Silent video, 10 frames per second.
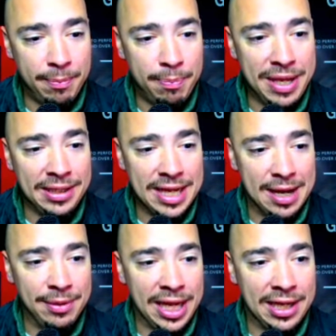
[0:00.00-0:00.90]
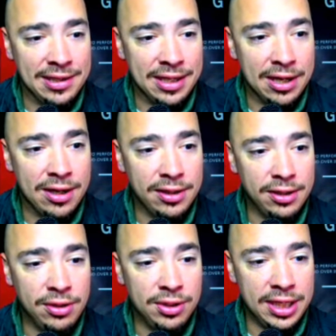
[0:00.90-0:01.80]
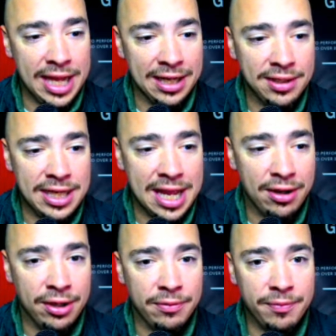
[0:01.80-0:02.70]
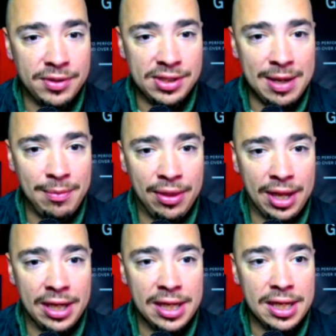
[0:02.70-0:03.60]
Big-time gains here using XT Algo, same thing.